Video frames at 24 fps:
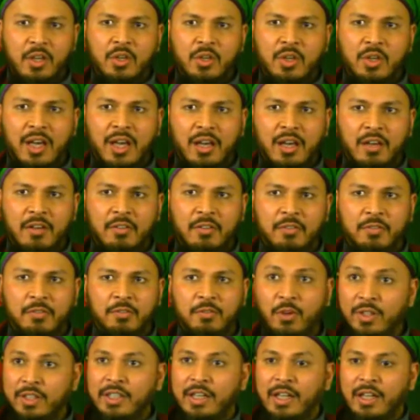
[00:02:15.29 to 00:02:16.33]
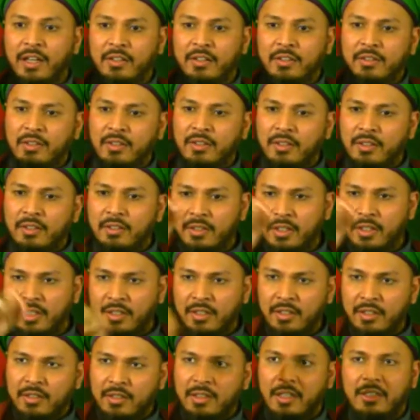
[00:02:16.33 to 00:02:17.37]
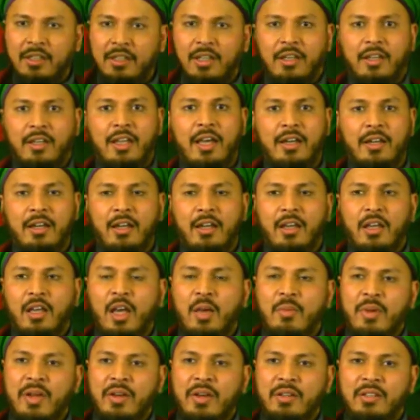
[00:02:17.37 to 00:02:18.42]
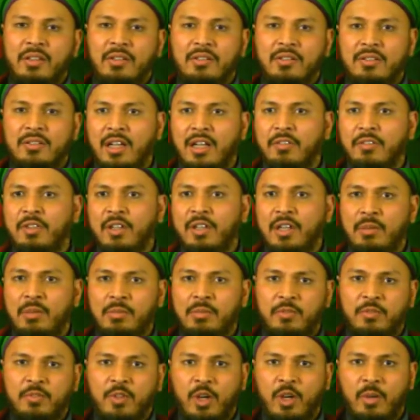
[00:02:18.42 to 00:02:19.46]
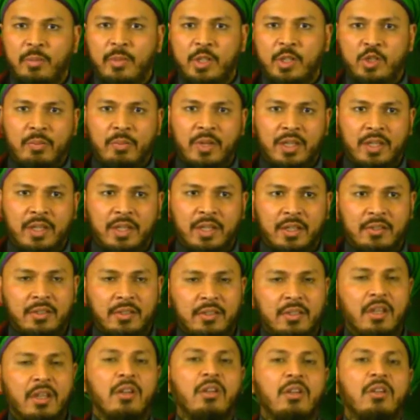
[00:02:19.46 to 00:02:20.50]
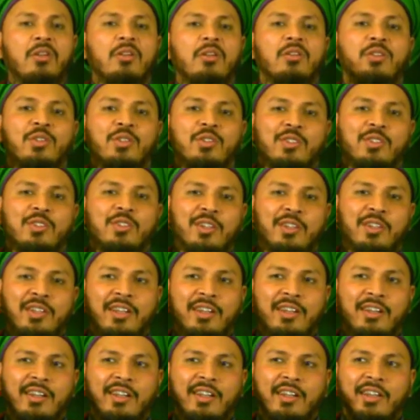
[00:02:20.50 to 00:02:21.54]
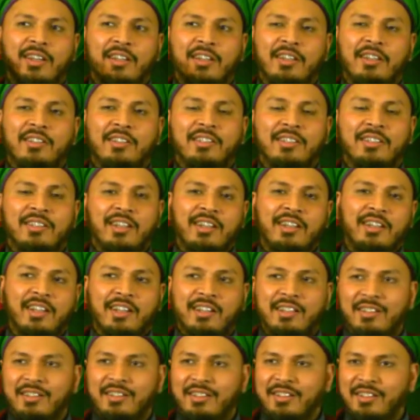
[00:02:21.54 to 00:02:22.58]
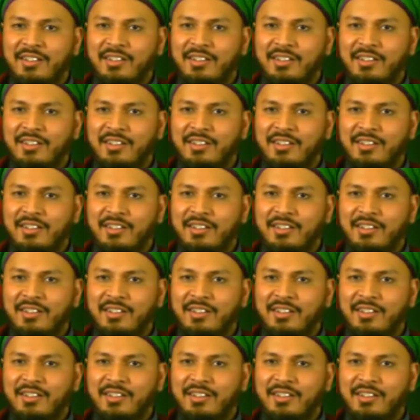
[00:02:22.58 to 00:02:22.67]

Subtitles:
You have 40 days. Tick. I done that. American style, fill up the form in triplicates and no, it's not that. This is tariqah.